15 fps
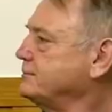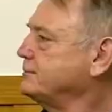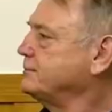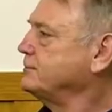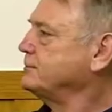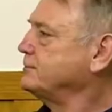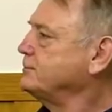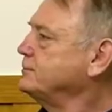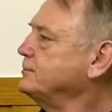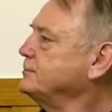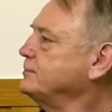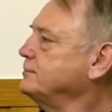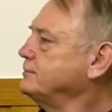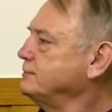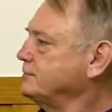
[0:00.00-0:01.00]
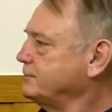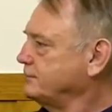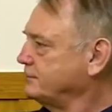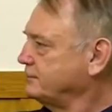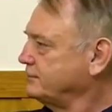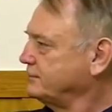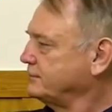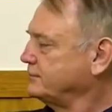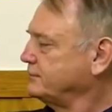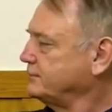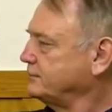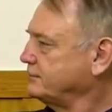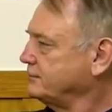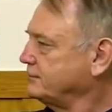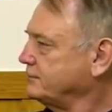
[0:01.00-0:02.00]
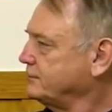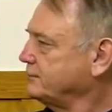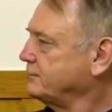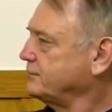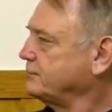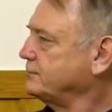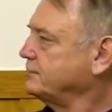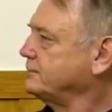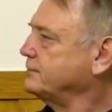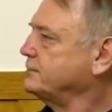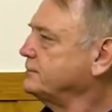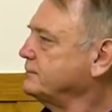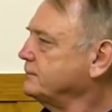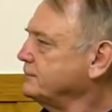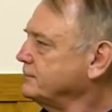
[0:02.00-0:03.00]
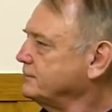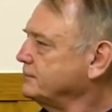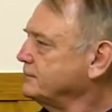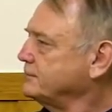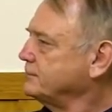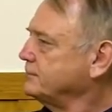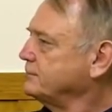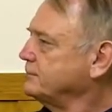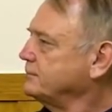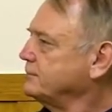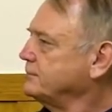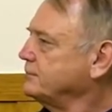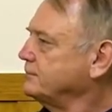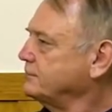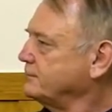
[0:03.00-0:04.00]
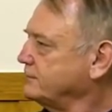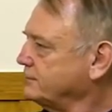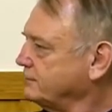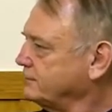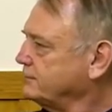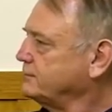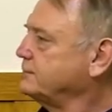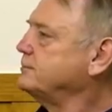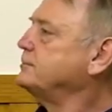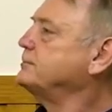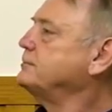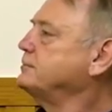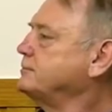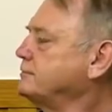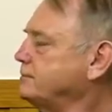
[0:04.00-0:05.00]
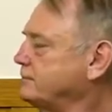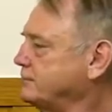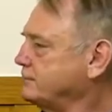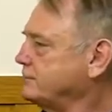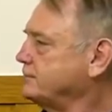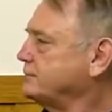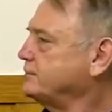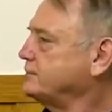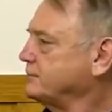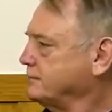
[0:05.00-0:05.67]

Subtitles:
This person isn't speaking.